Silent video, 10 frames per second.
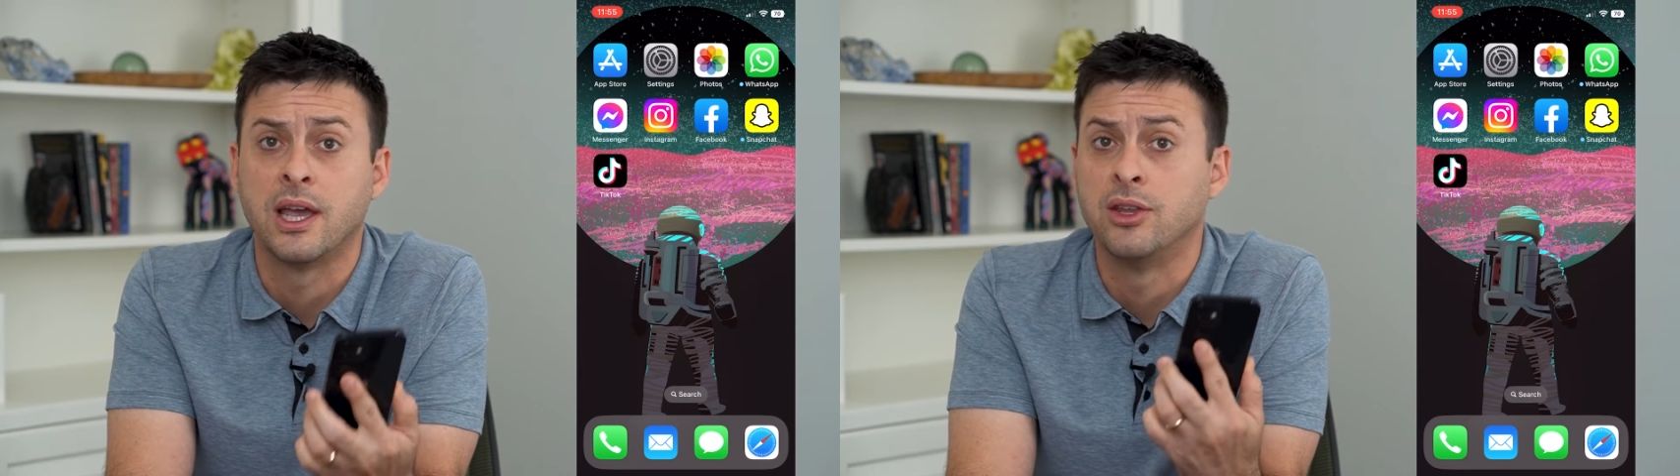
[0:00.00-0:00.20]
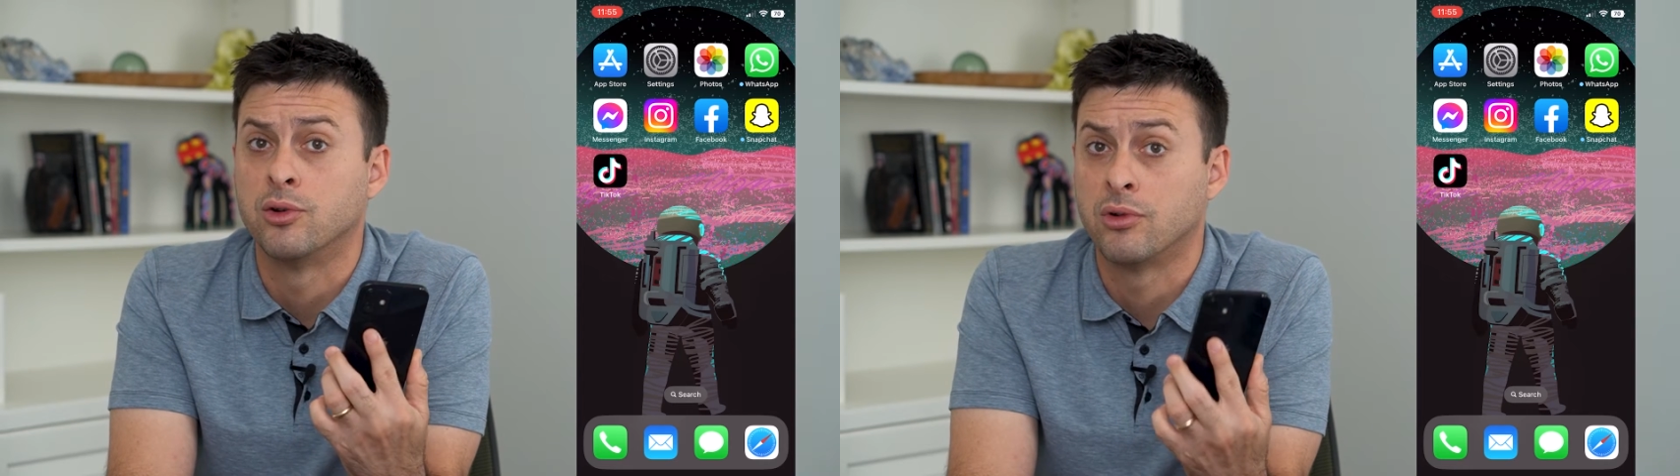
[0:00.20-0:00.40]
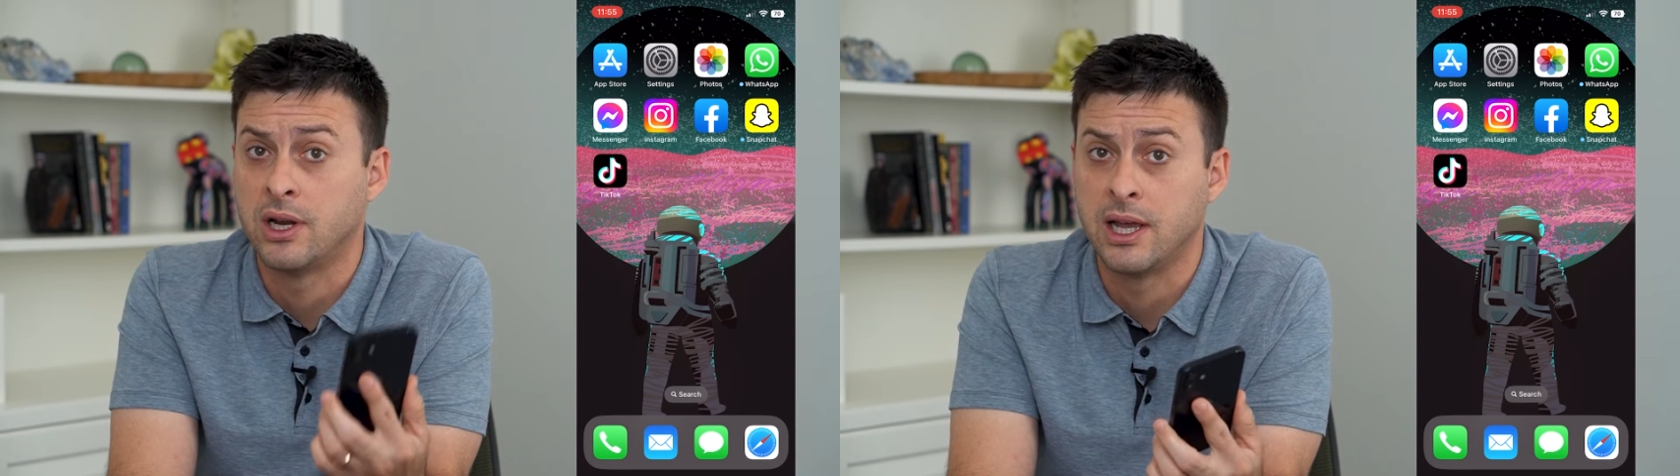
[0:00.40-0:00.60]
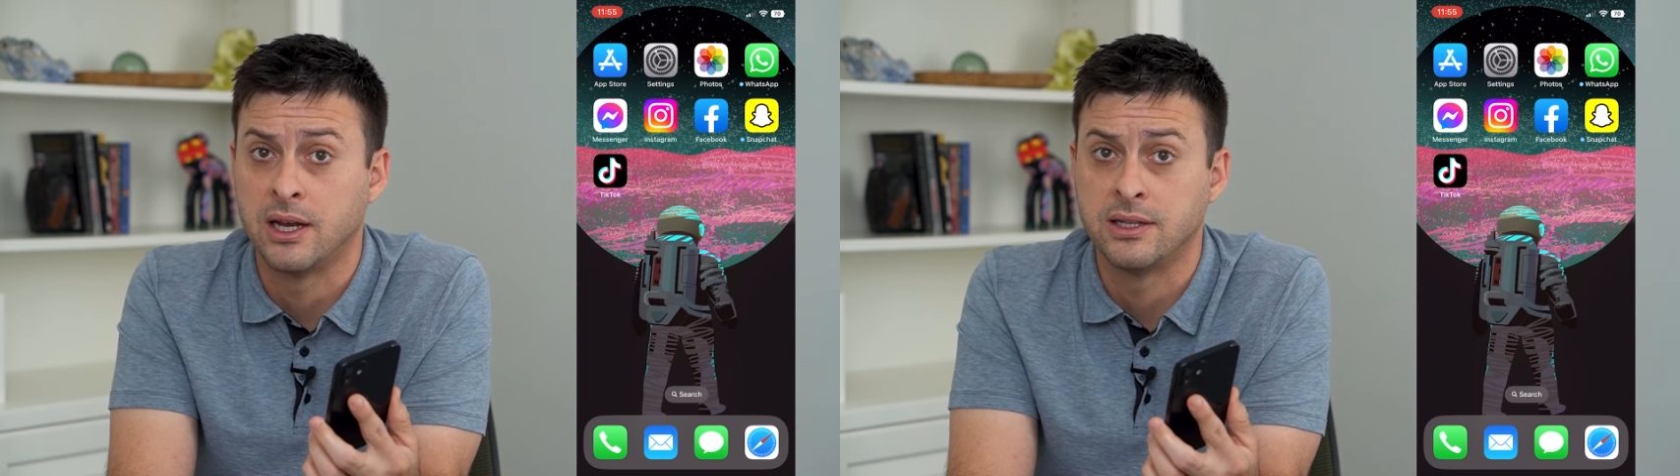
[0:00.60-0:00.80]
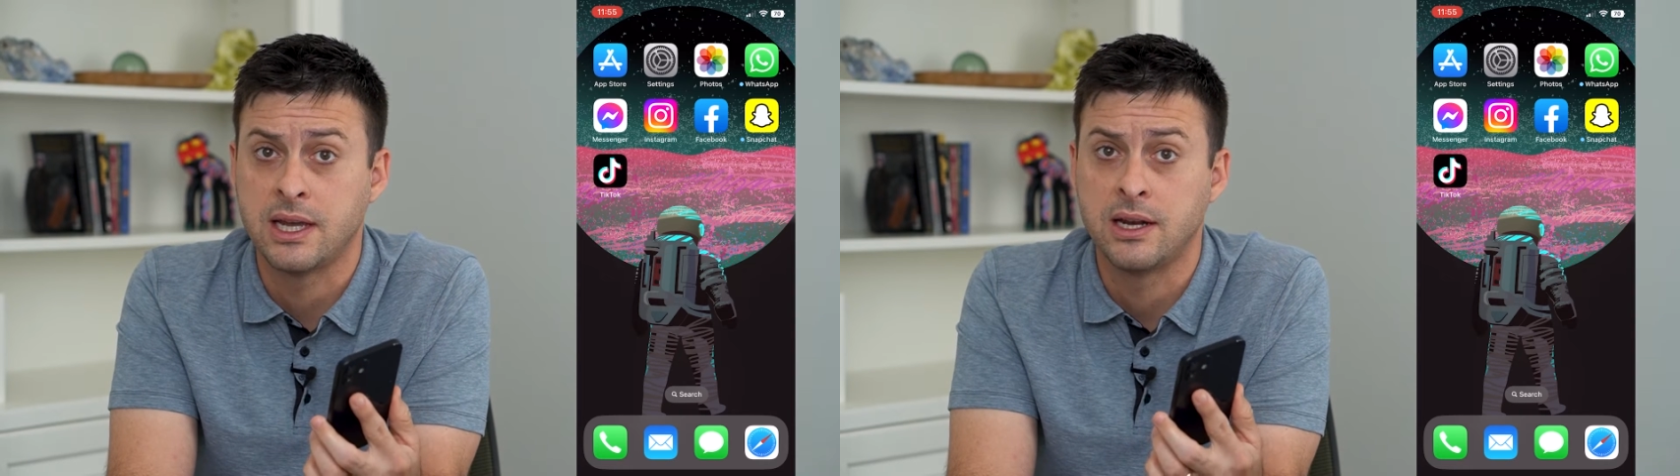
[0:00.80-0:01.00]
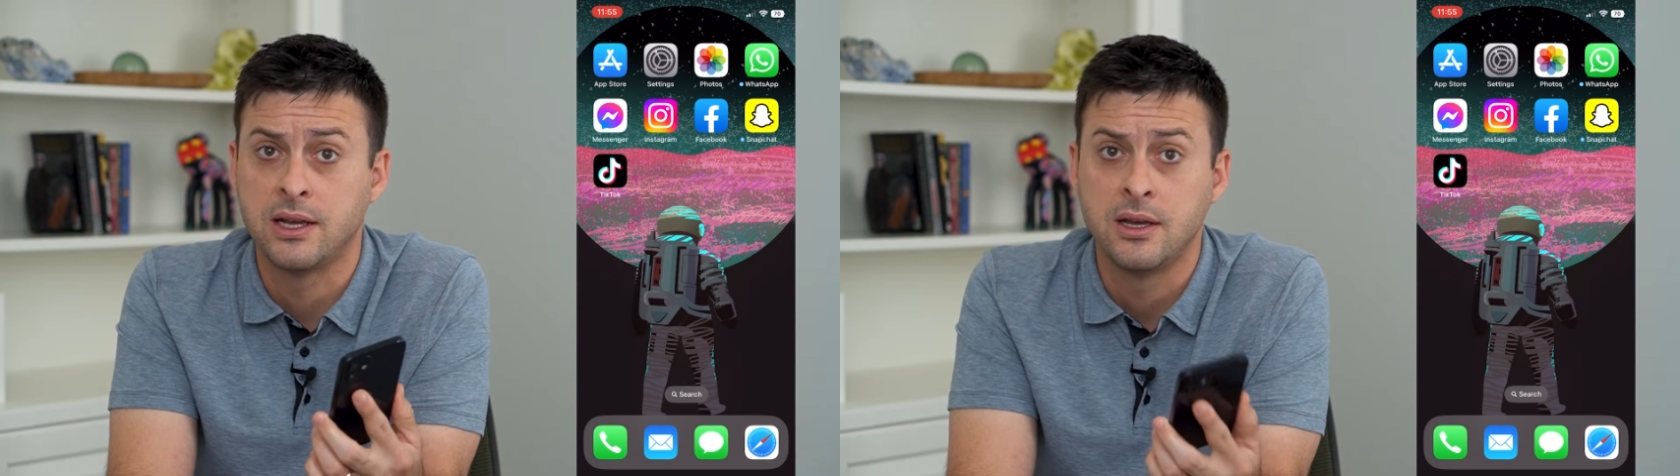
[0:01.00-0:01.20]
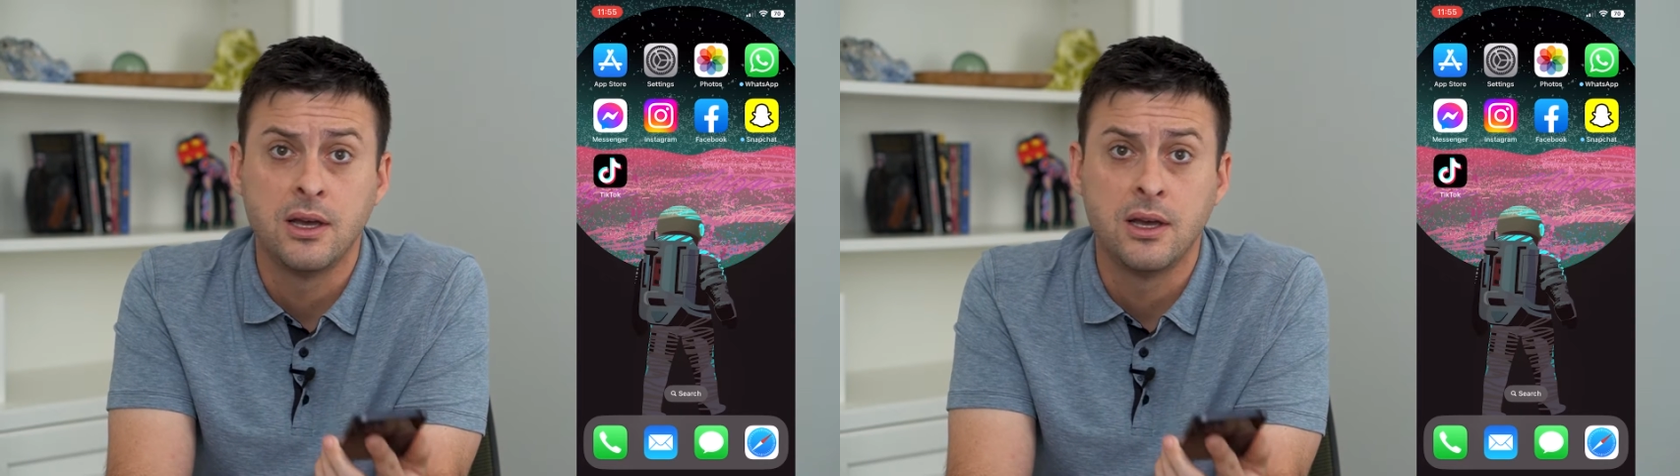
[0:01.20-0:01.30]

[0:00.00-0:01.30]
and you're running out of data,